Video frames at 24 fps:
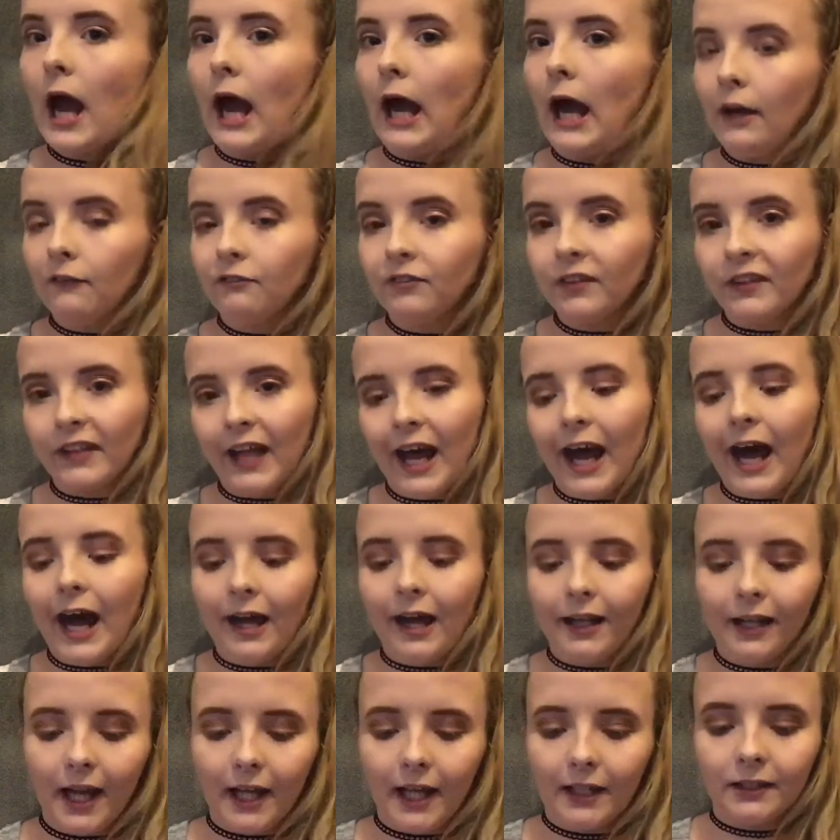After that,
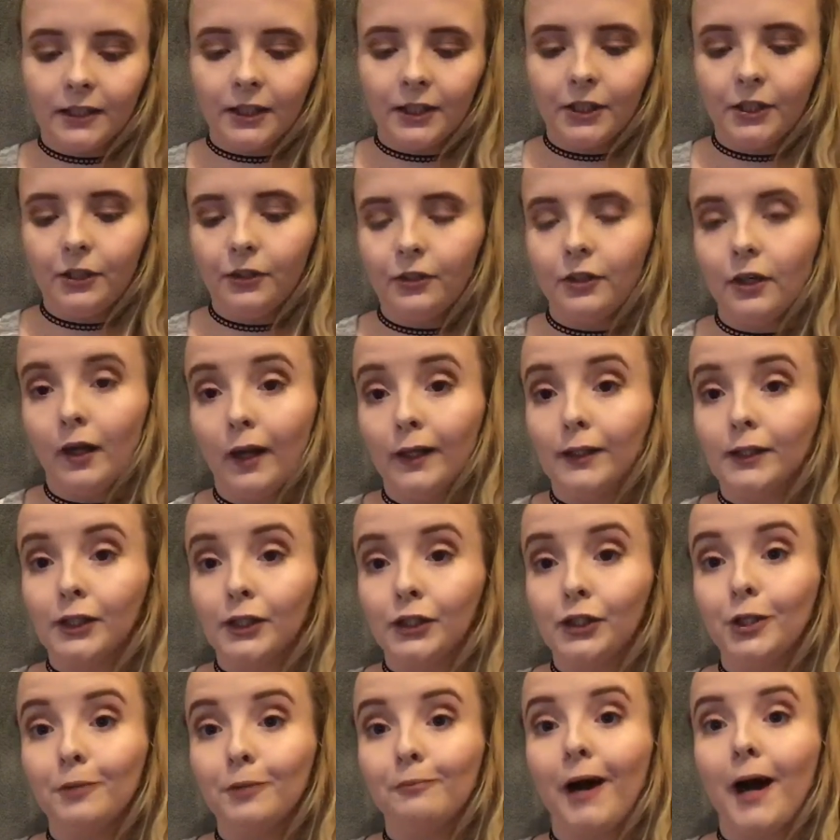I like to
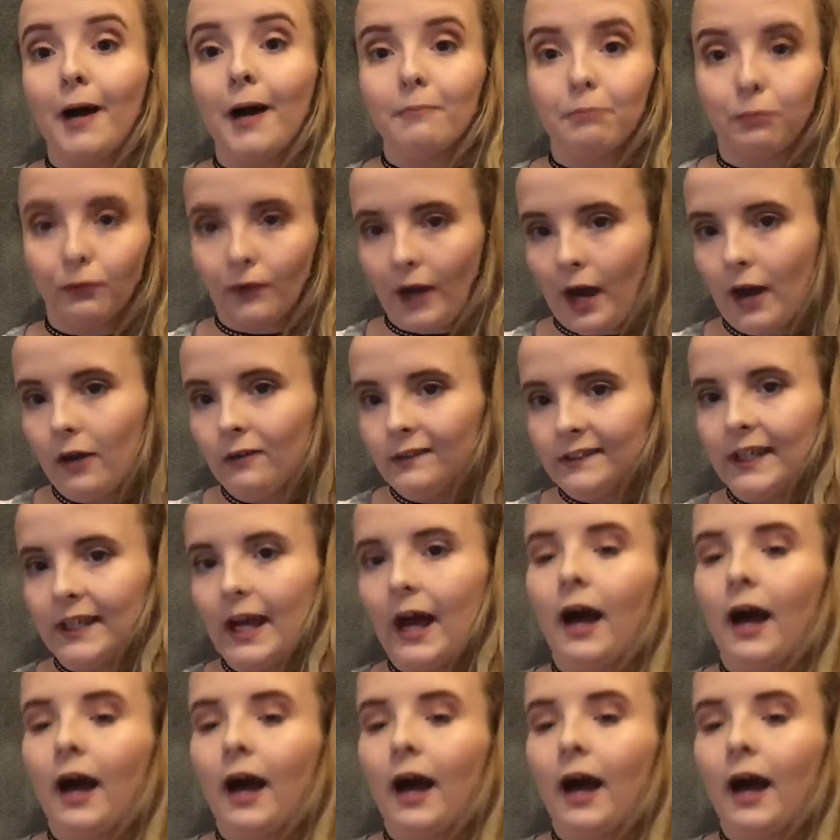do my brows,